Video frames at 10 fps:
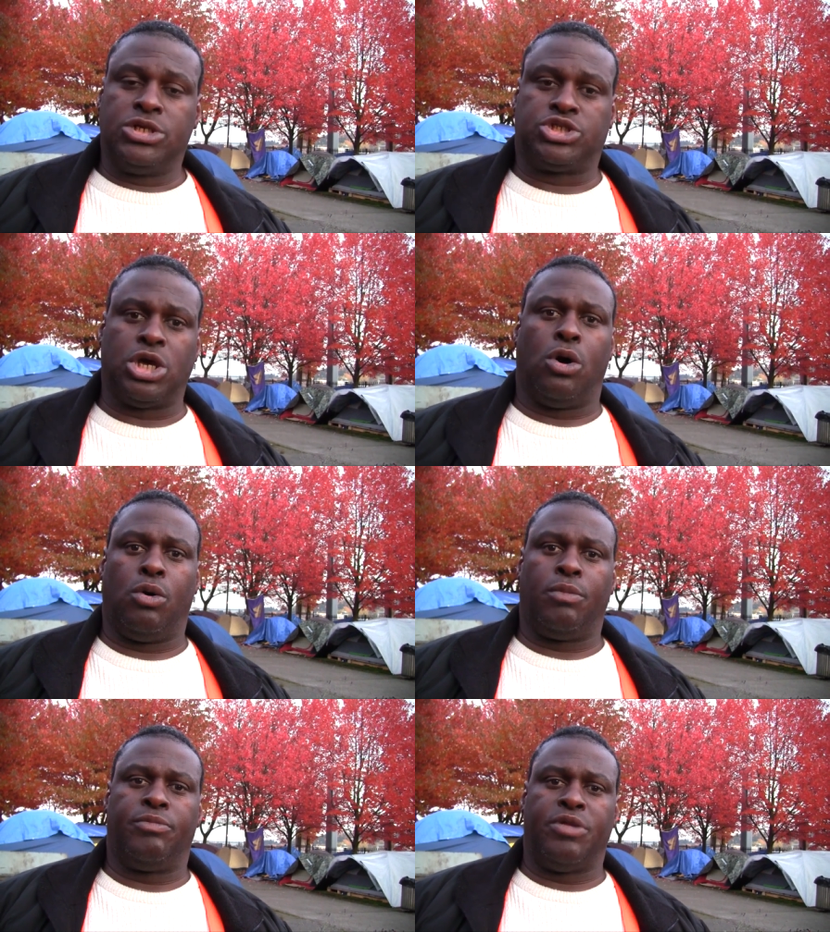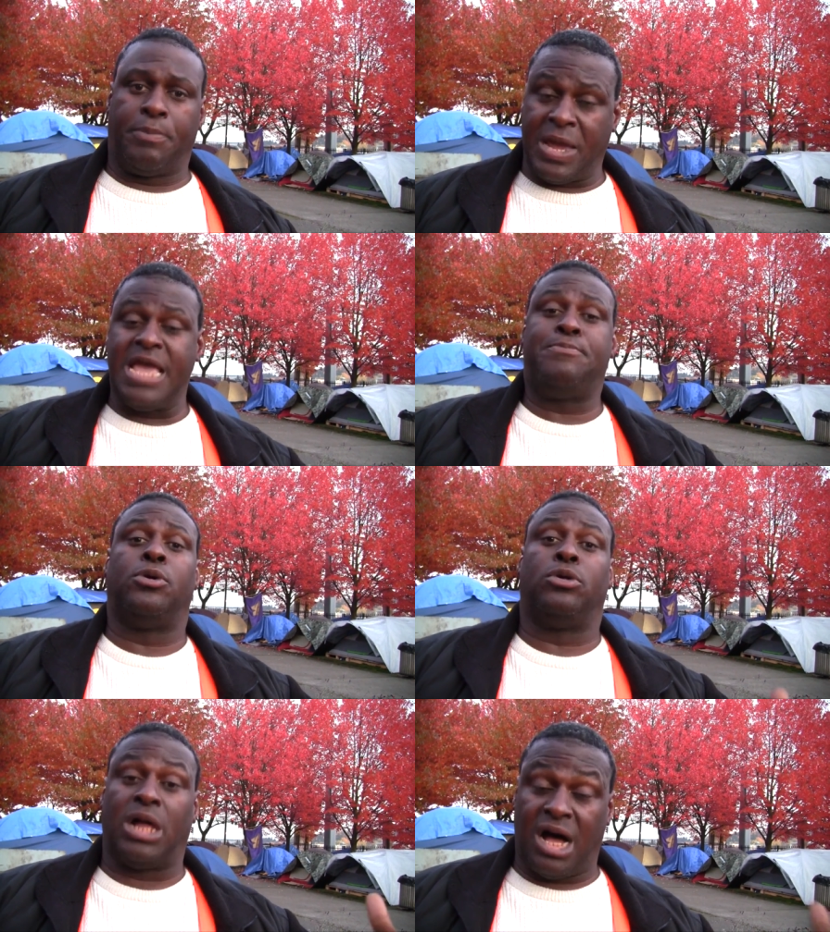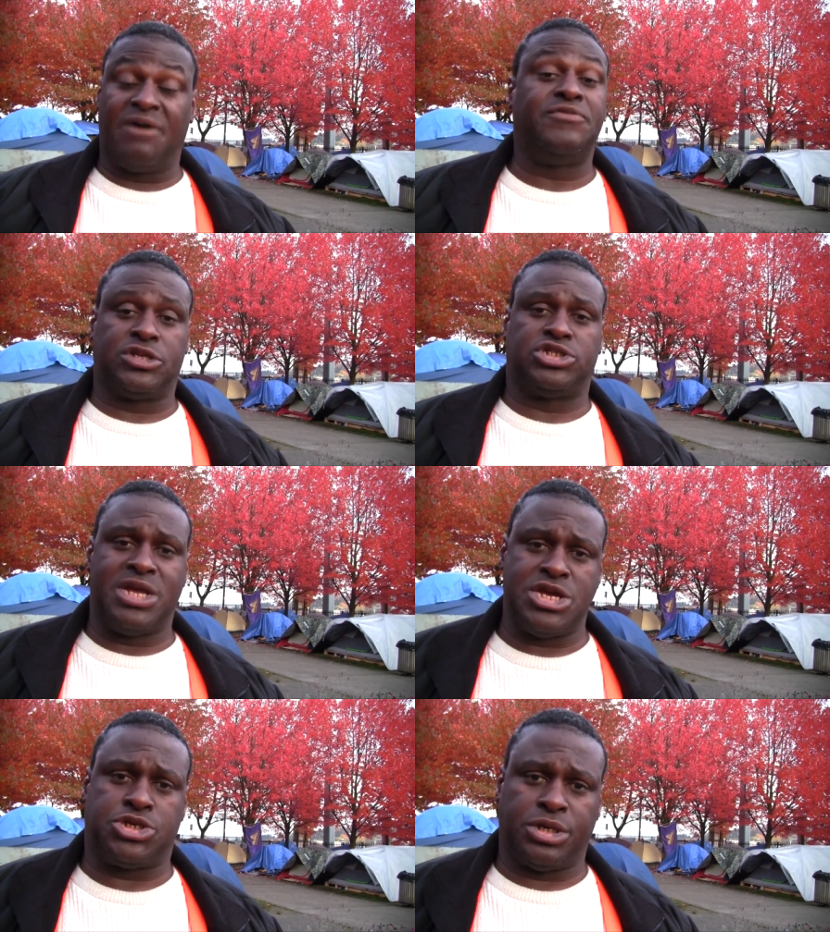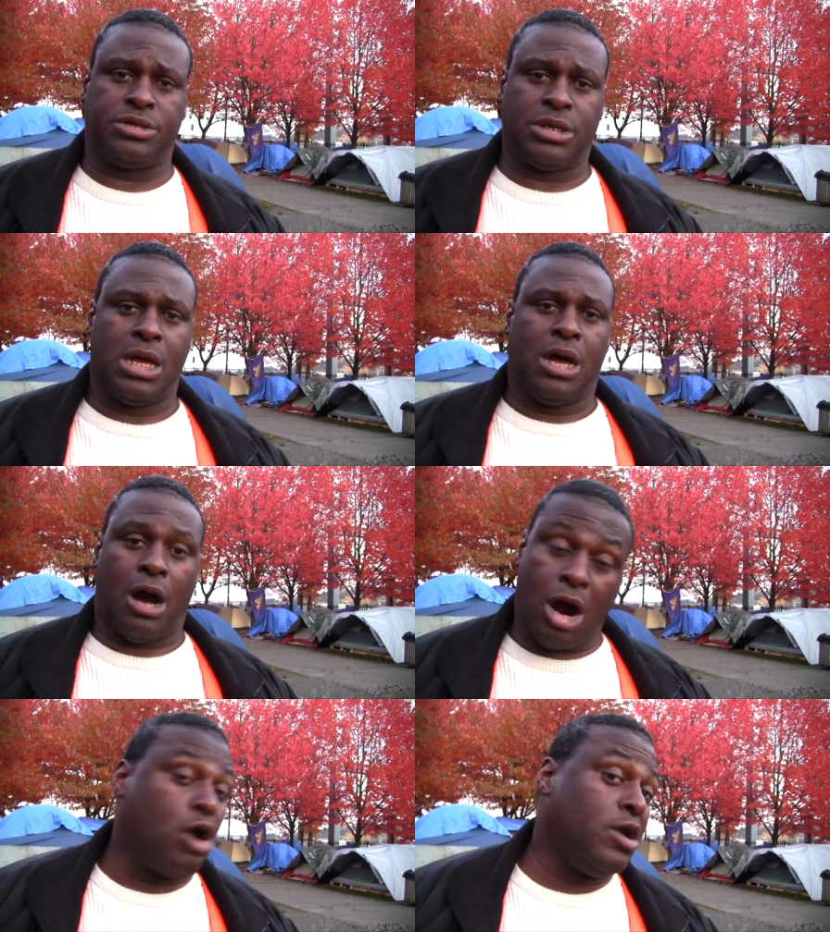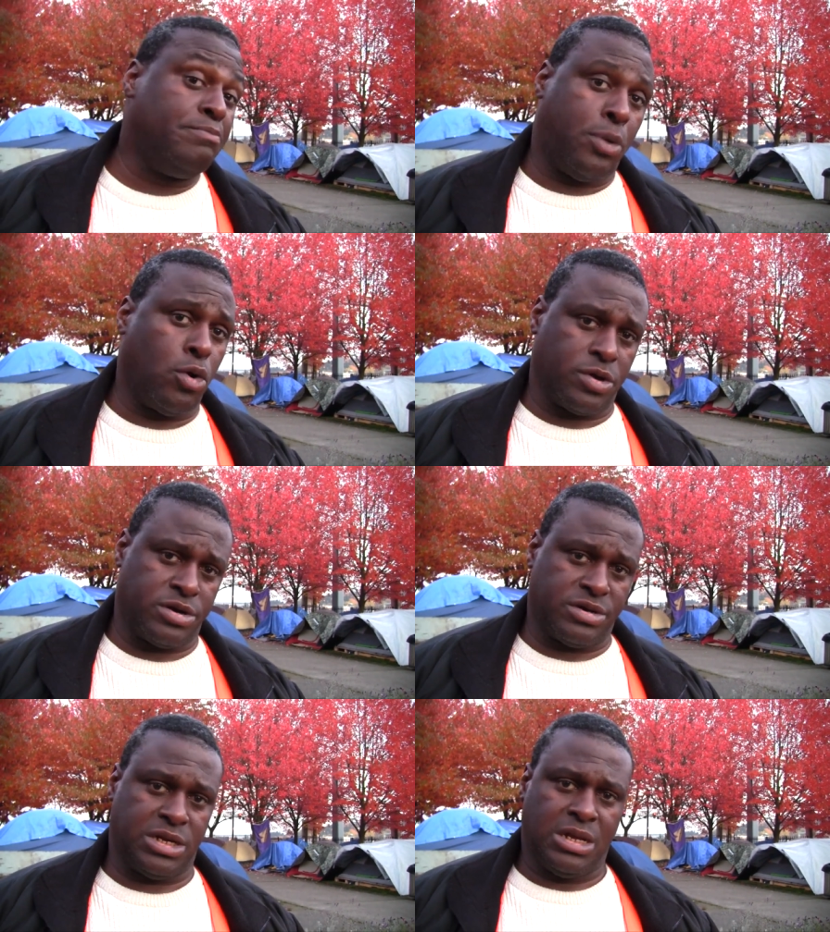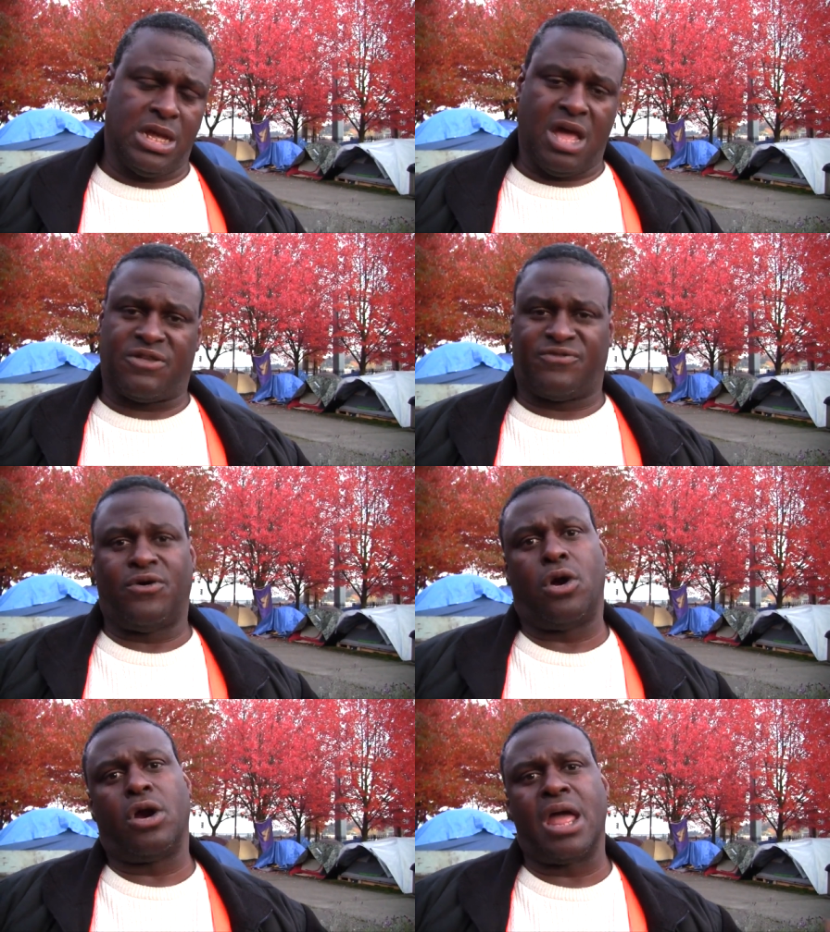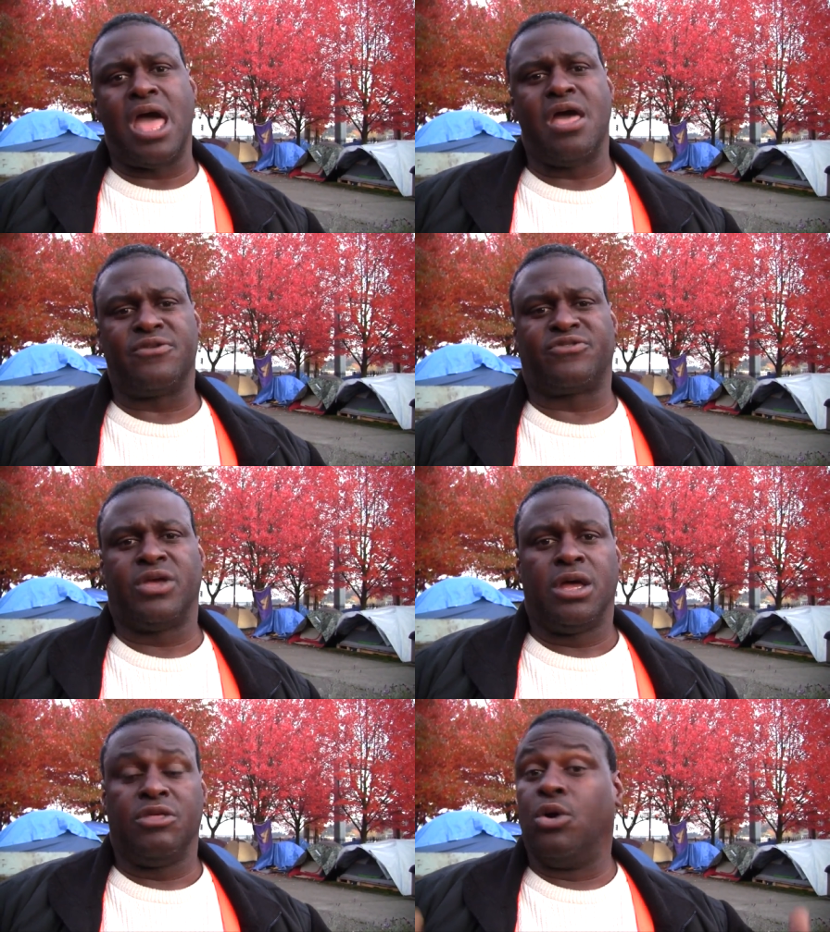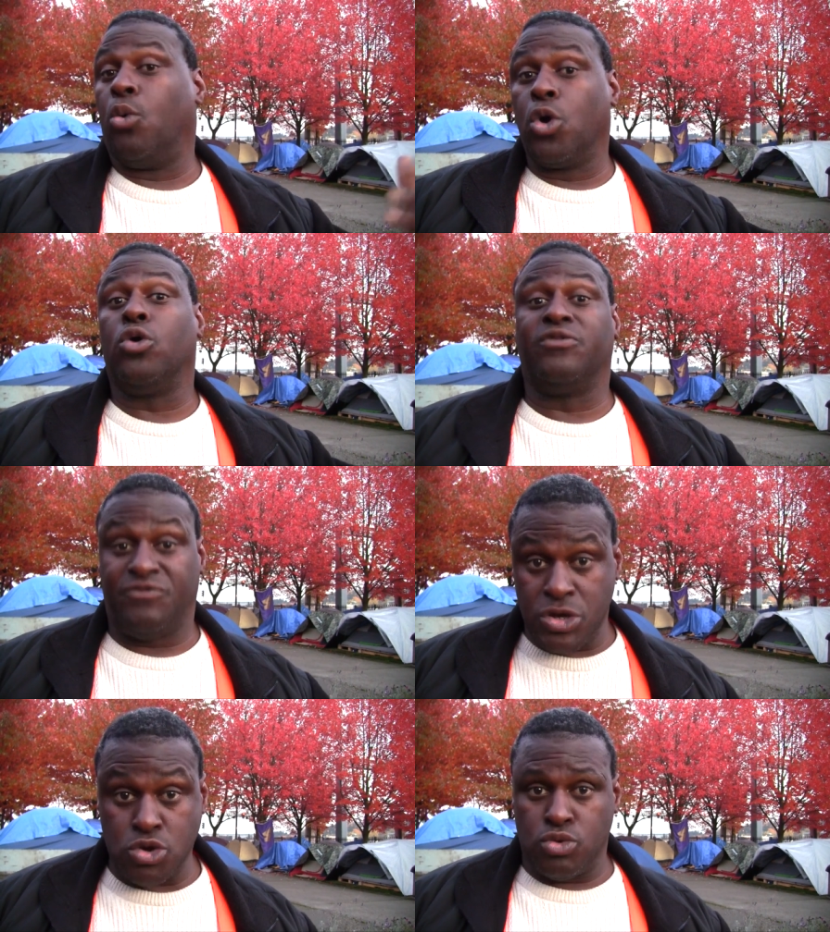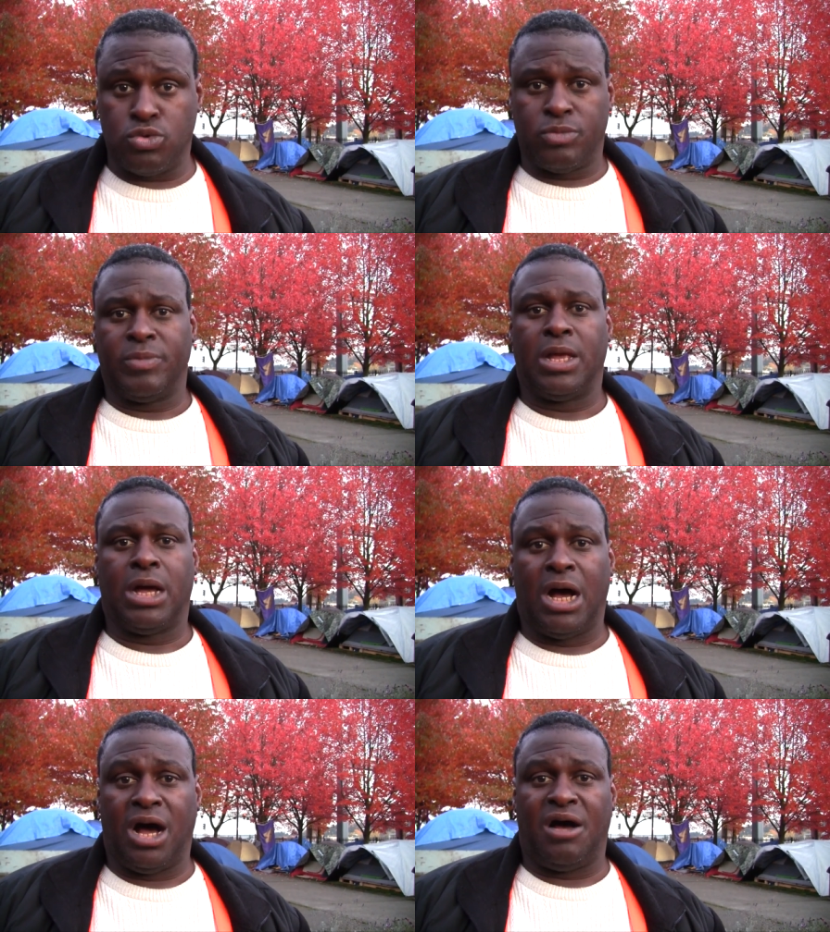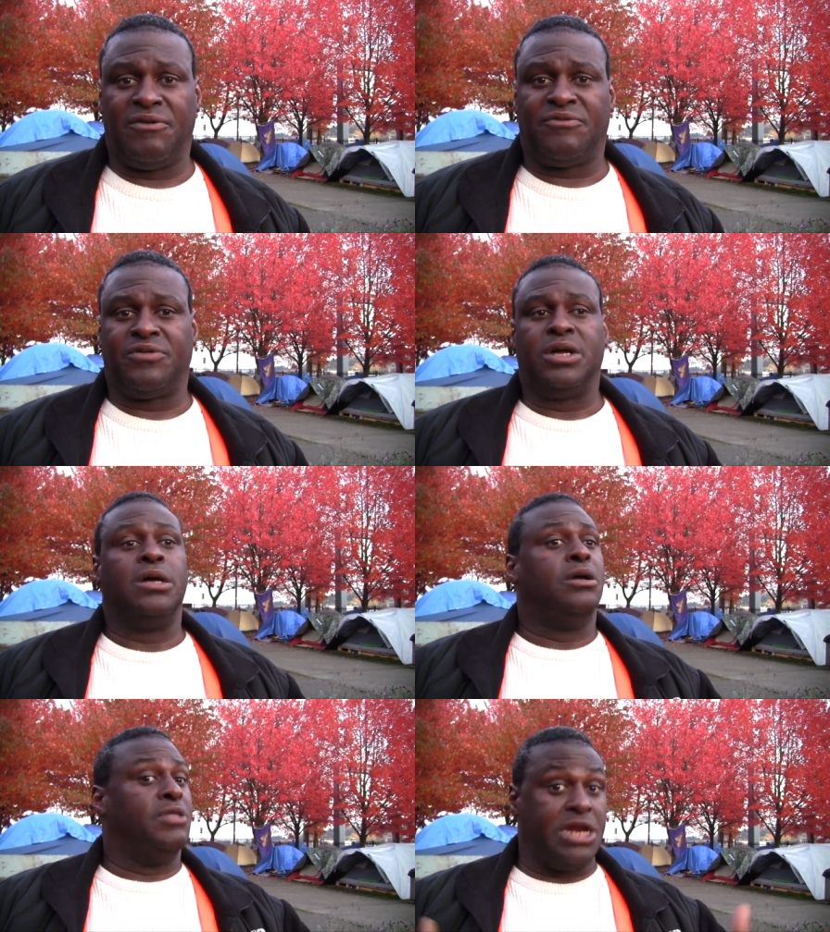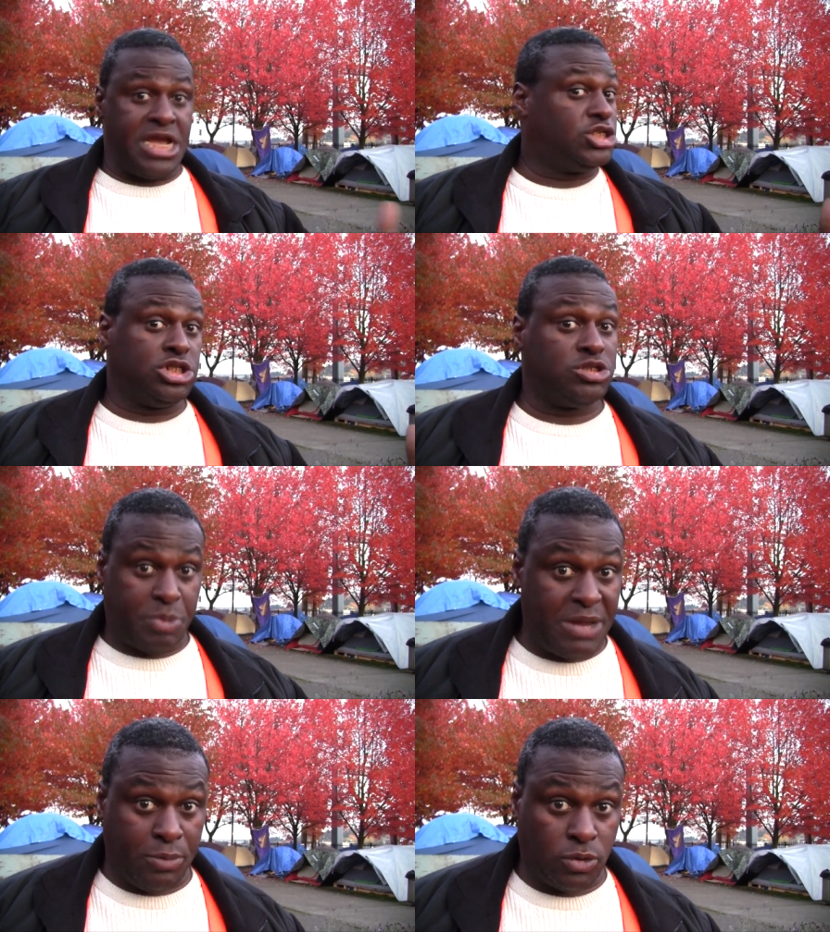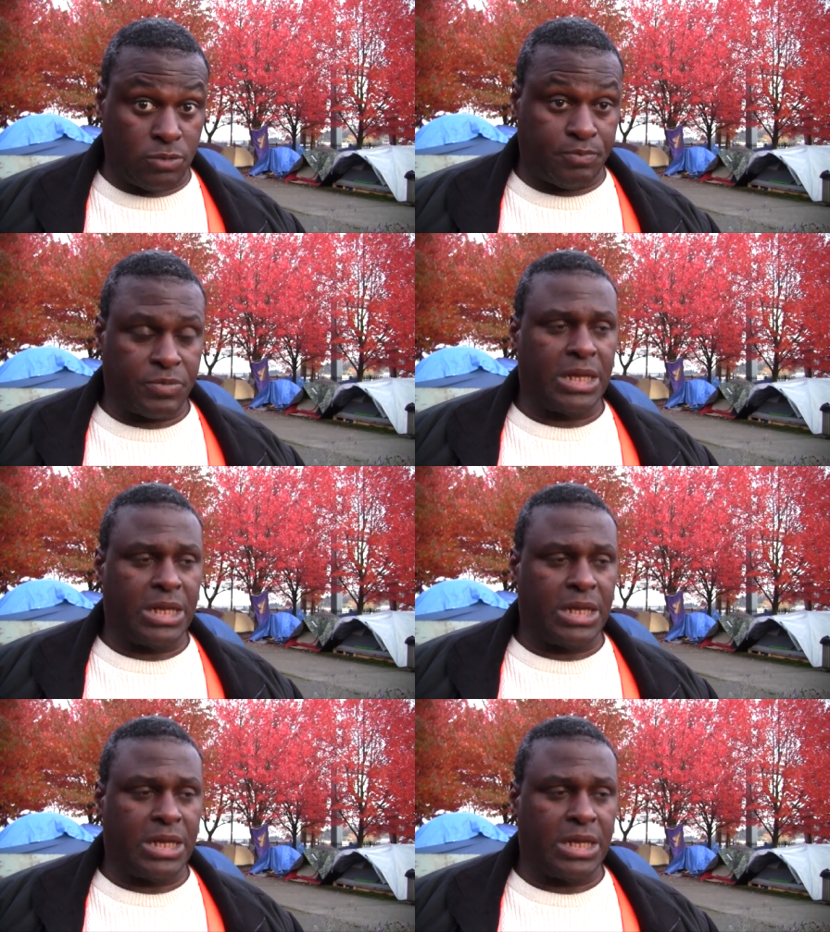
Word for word: So the people of this nation are important as far as the world view of the nation's people.